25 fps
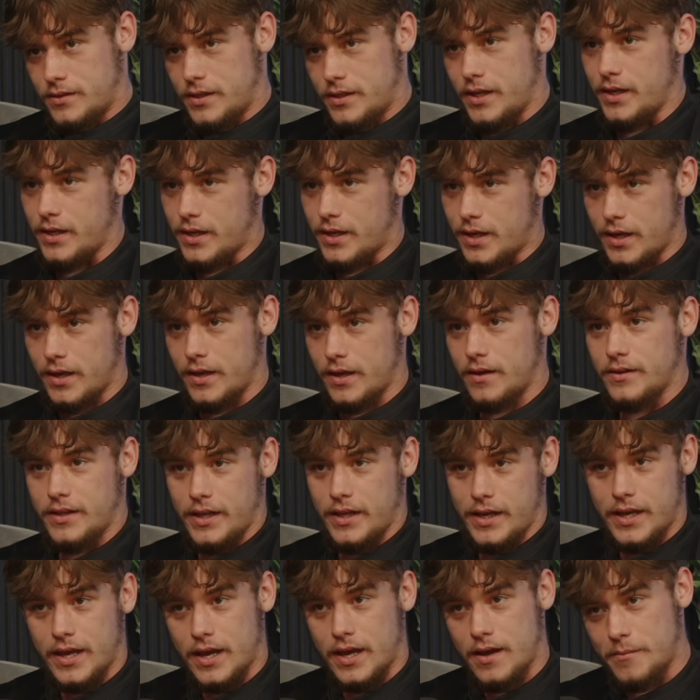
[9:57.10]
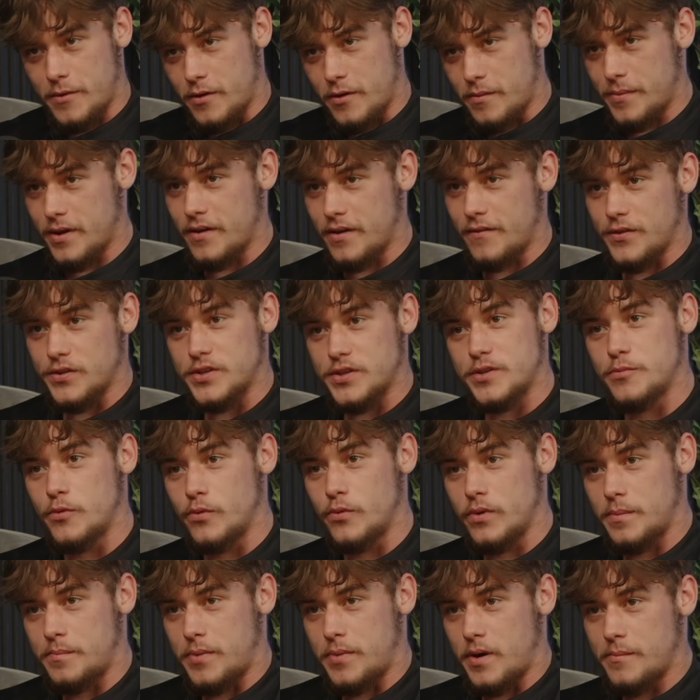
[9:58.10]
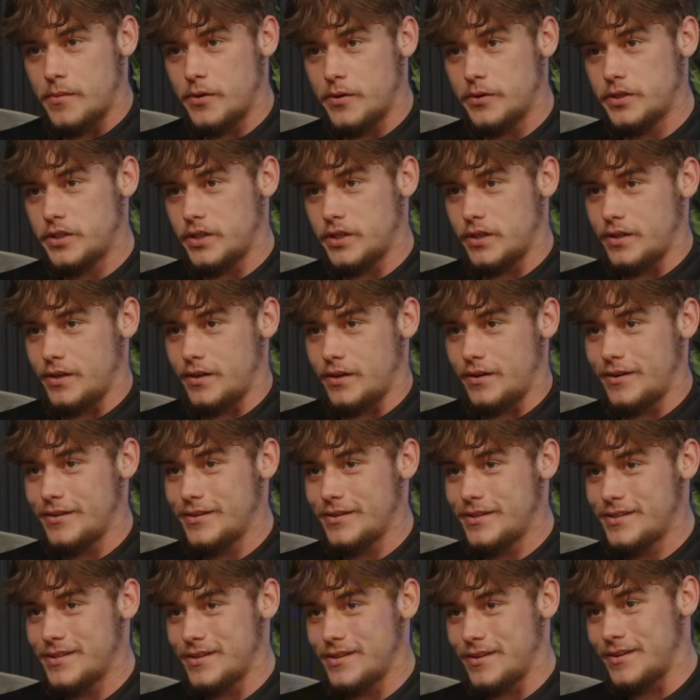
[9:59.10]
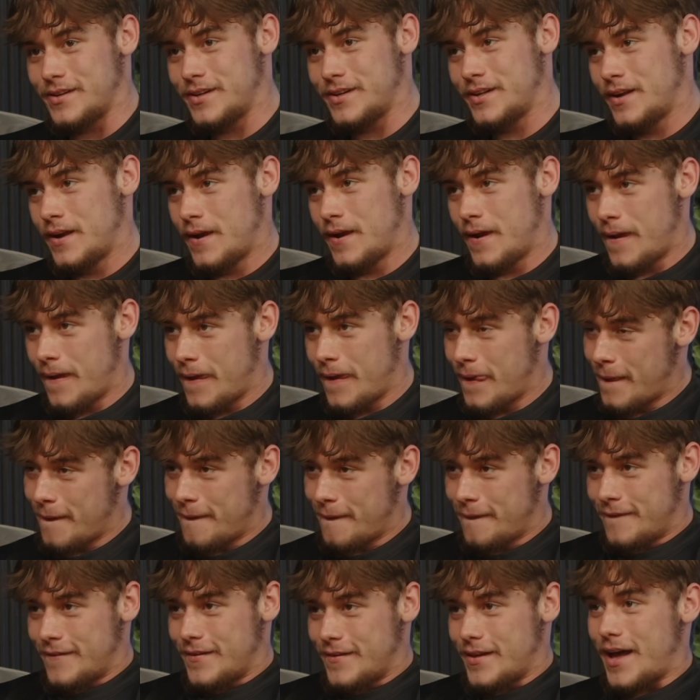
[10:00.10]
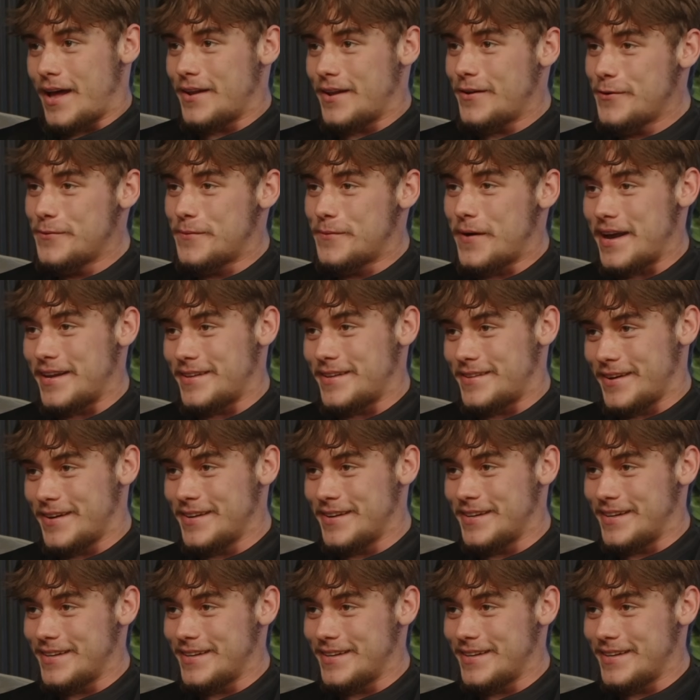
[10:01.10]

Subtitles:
DKM are a bit of a smaller promotion, you know. So I know why he done it.